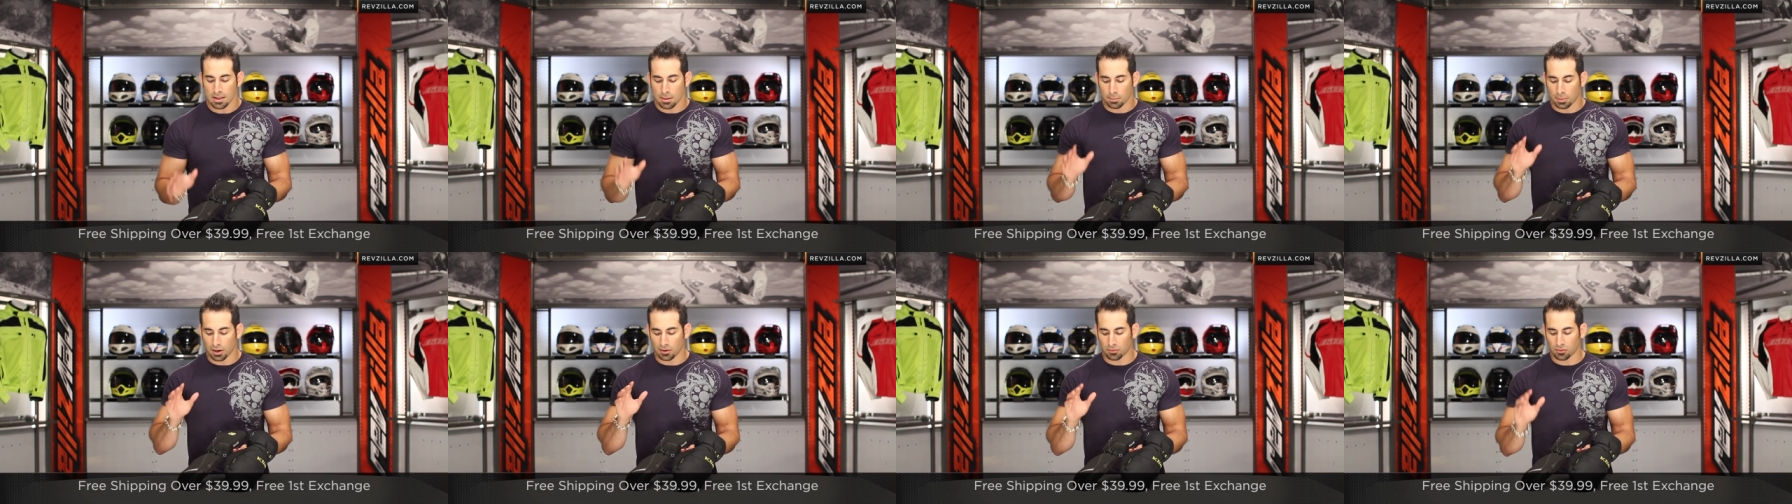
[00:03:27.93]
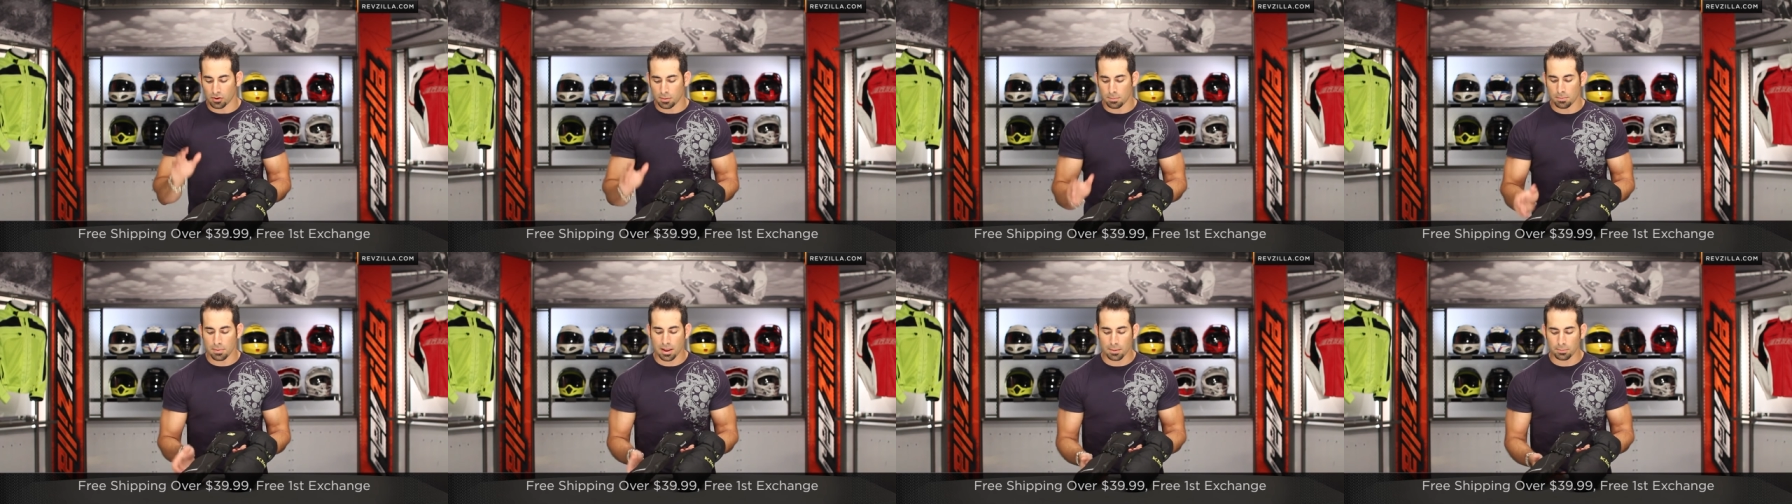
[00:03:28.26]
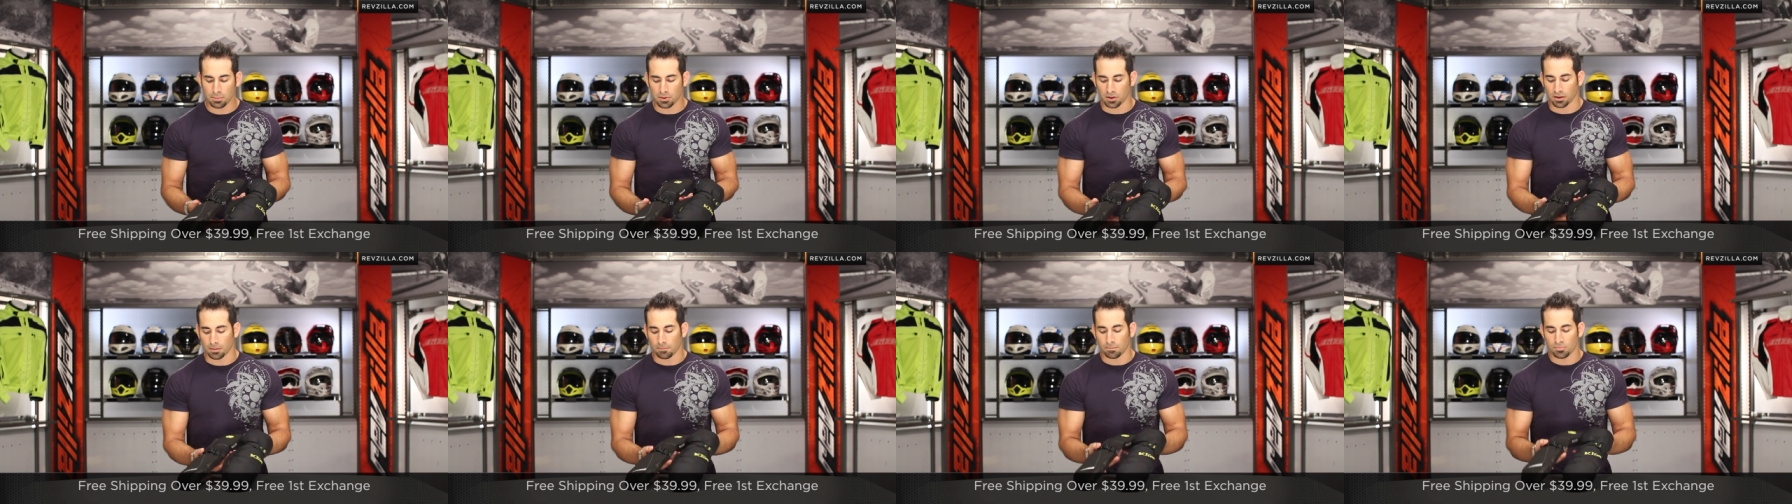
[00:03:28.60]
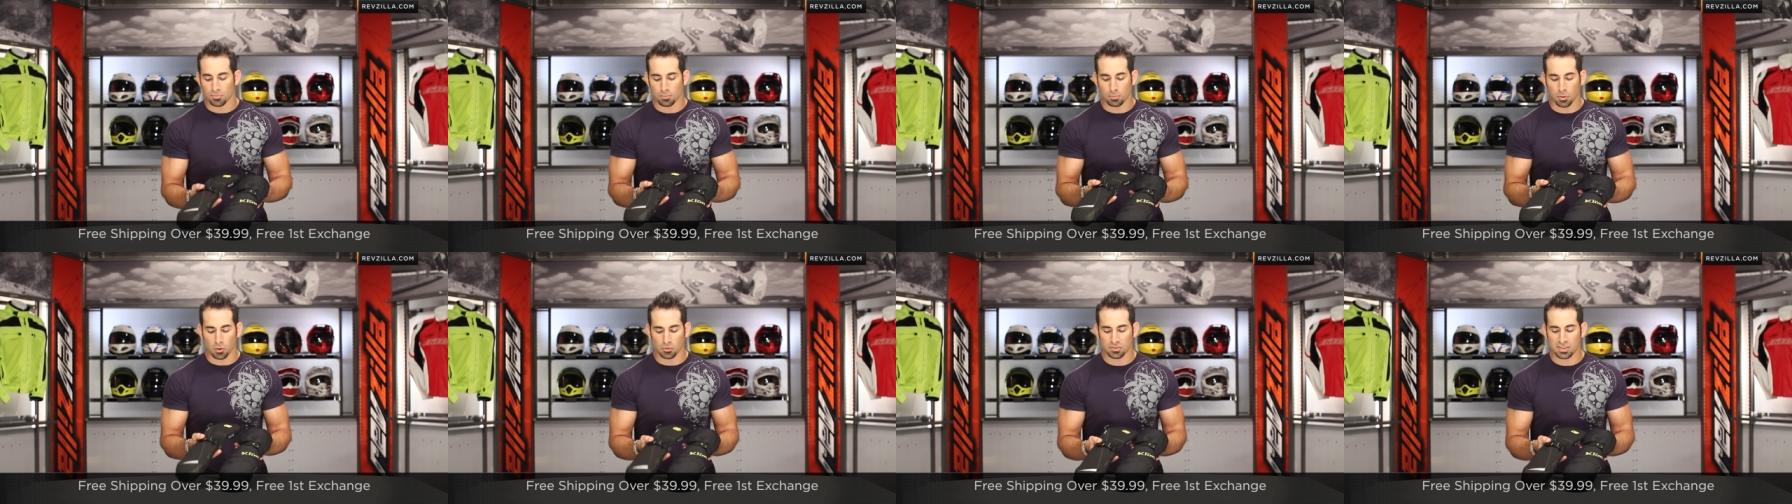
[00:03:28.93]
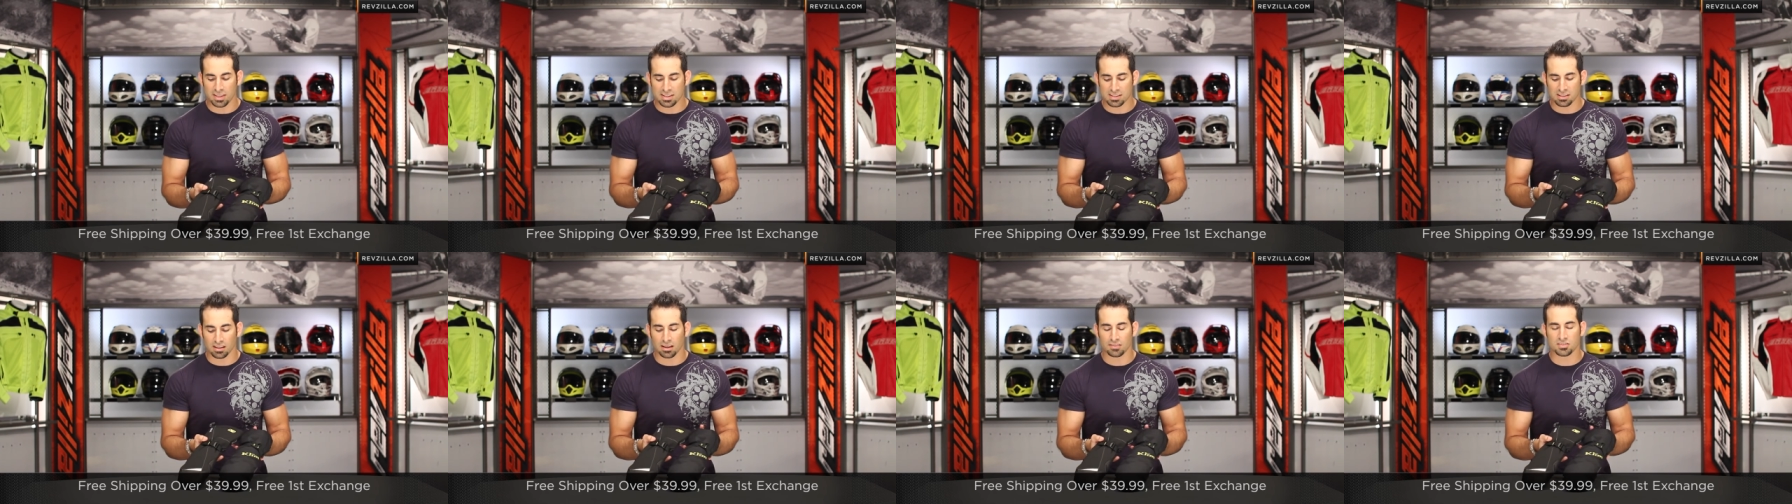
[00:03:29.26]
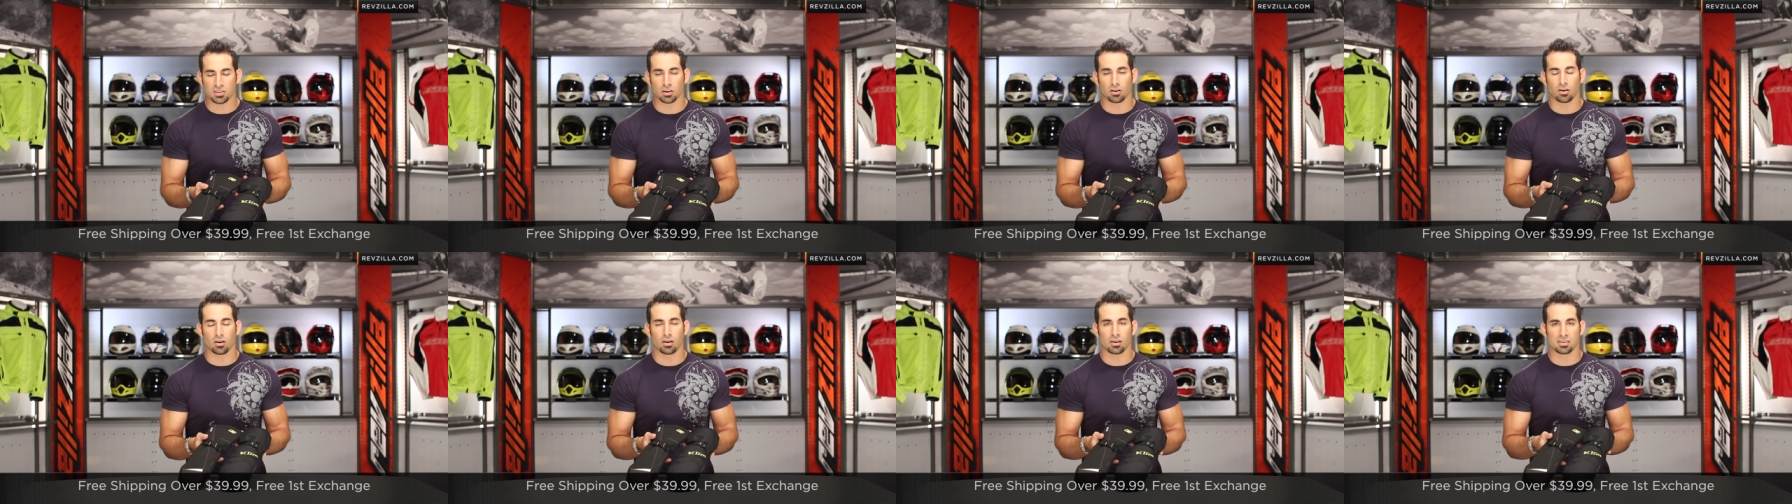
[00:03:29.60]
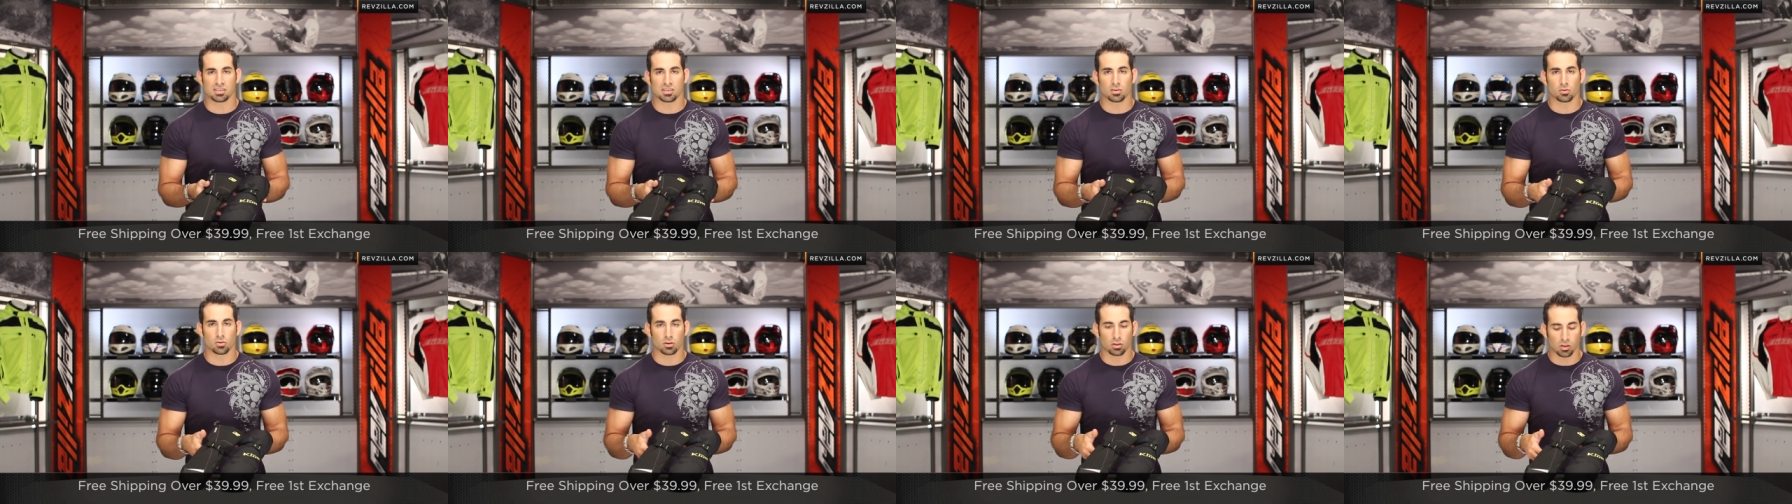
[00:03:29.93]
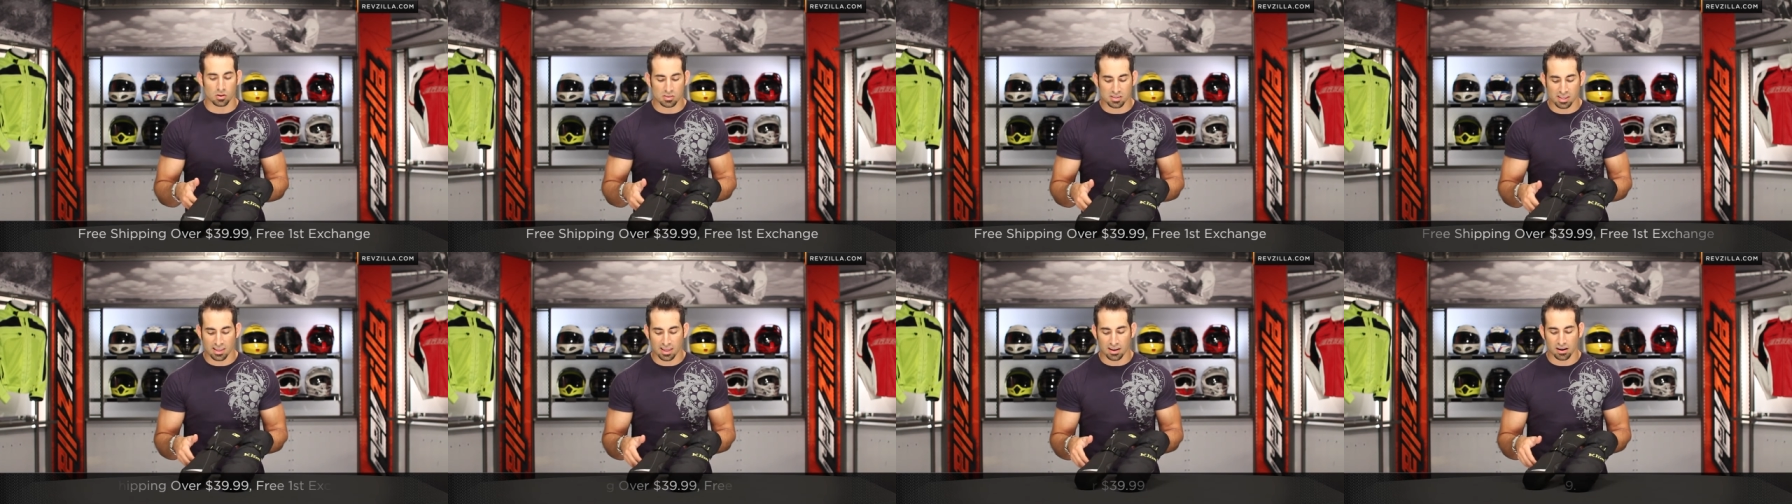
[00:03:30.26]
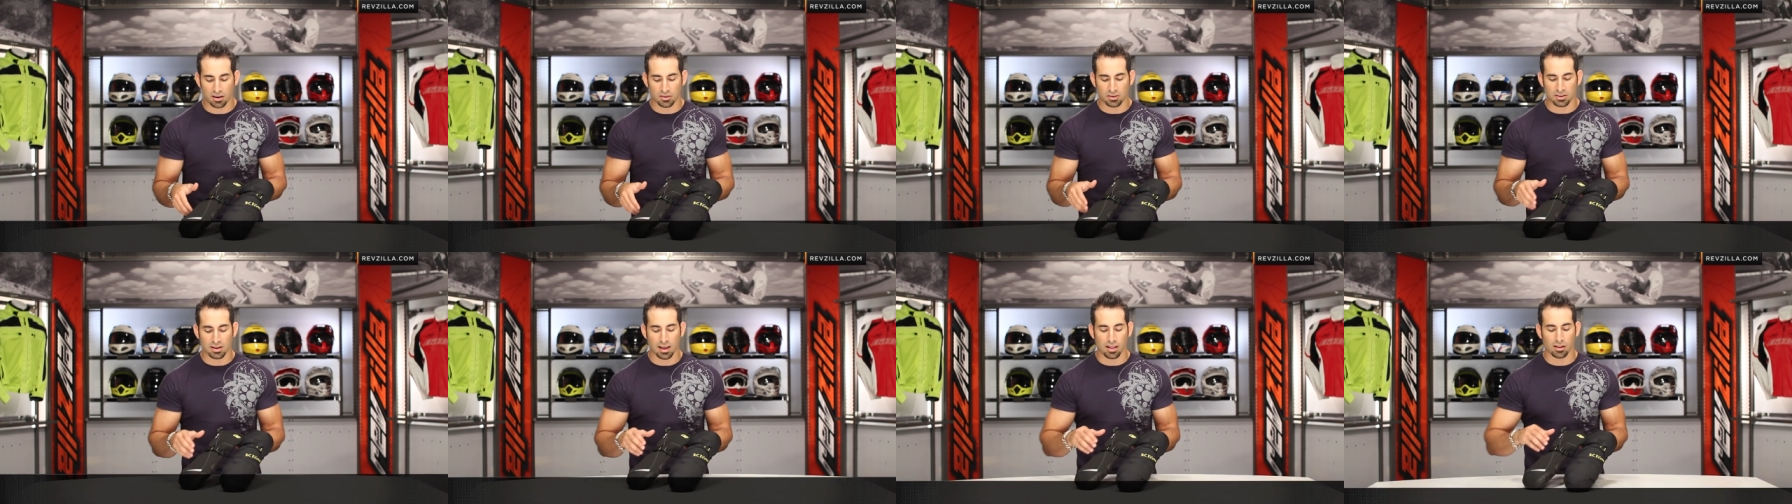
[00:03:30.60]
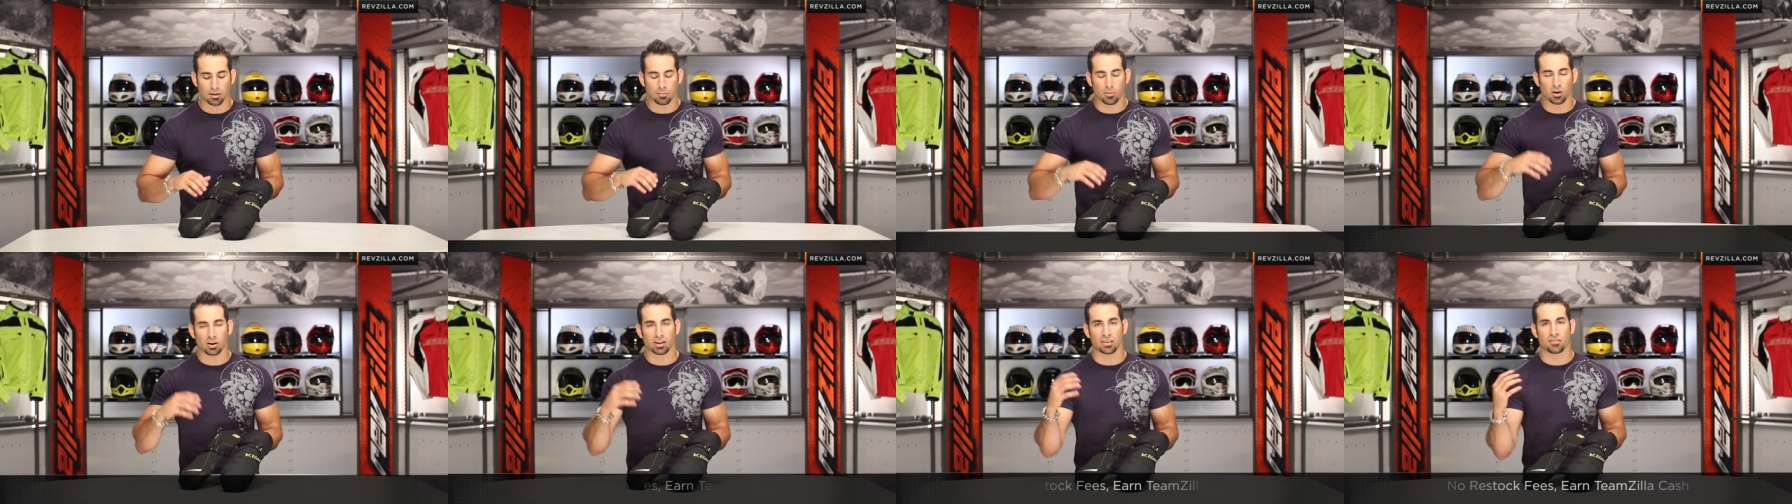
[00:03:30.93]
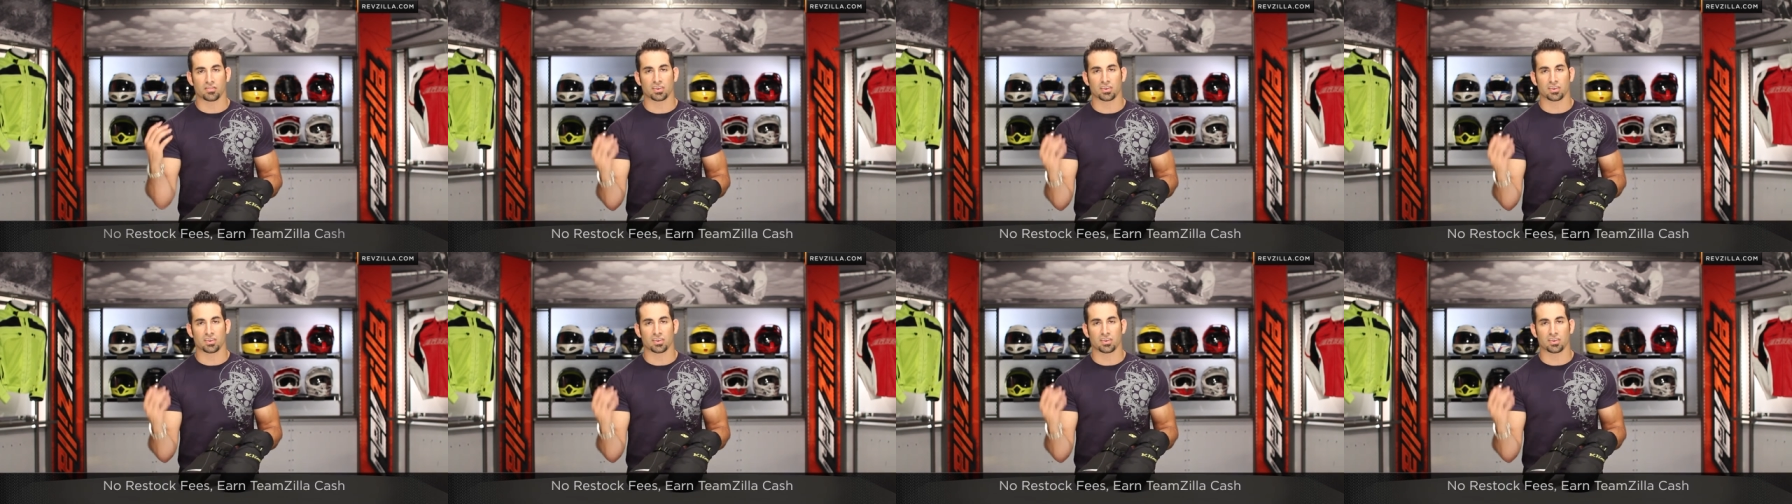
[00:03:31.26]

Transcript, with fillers: but remember, both these gloves are also close to that $100 mark.